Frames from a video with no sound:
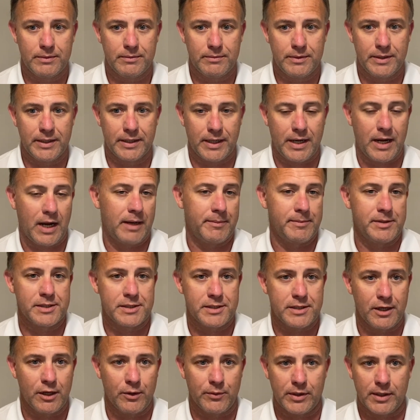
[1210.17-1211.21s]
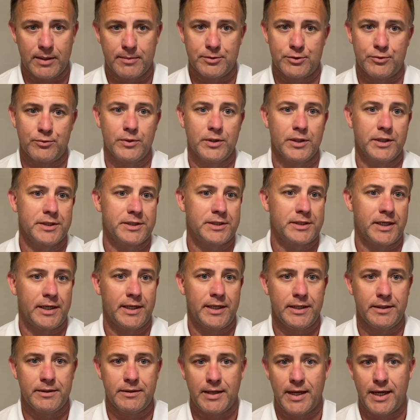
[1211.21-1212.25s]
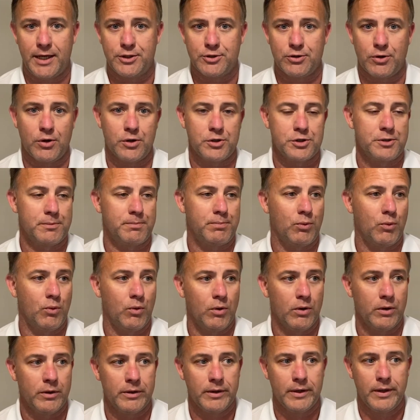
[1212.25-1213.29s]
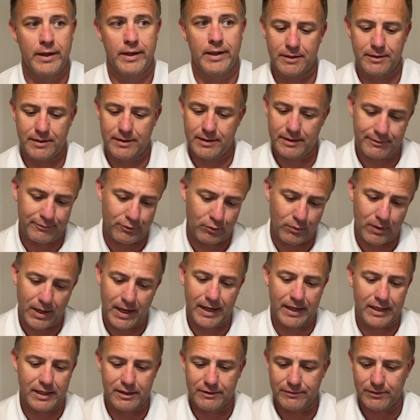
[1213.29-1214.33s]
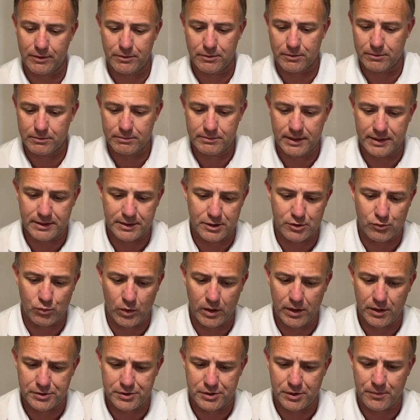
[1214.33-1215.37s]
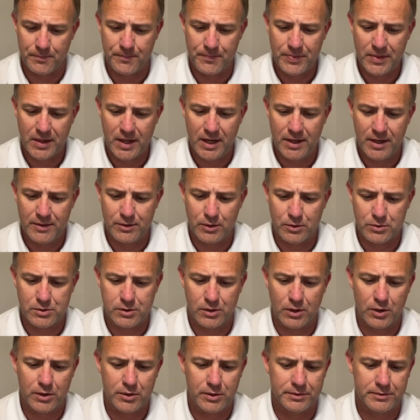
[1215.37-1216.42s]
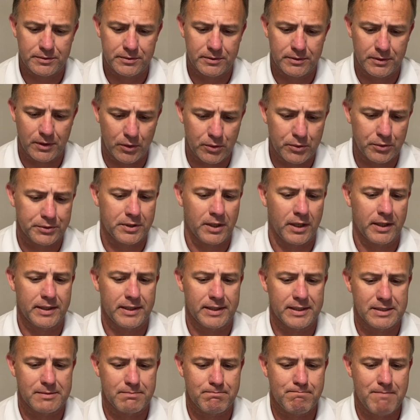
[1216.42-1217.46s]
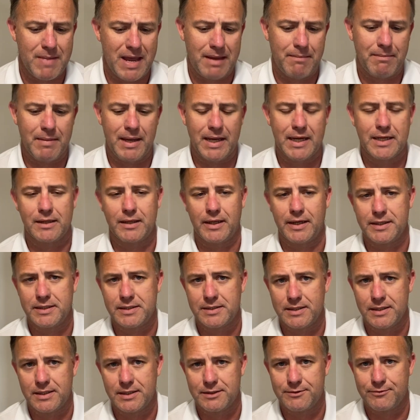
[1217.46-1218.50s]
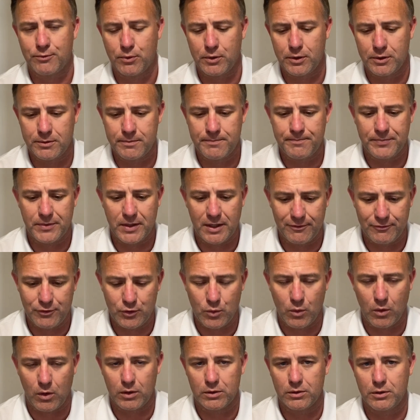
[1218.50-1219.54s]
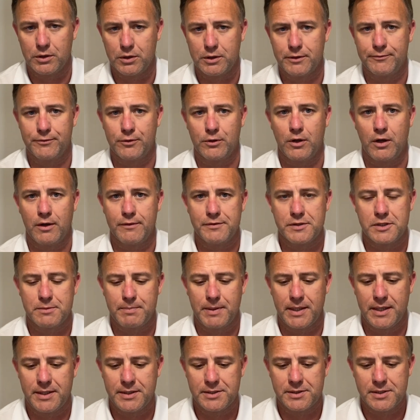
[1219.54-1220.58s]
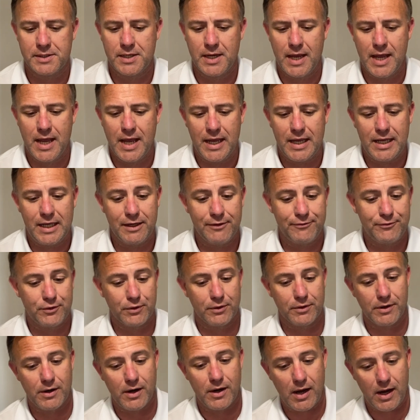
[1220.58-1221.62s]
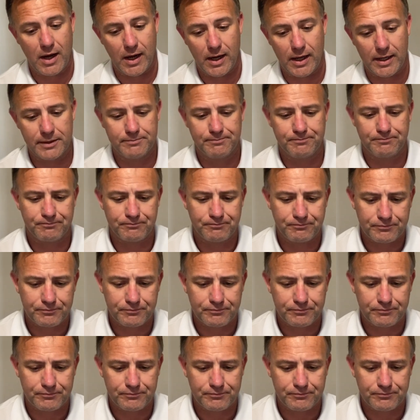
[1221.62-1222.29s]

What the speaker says: get economies of scale when it comes to real estate, HR support, and a variety of other things as well. So those local tuck-ins may make a lot of sense for you if you are looking for office space. If you're not,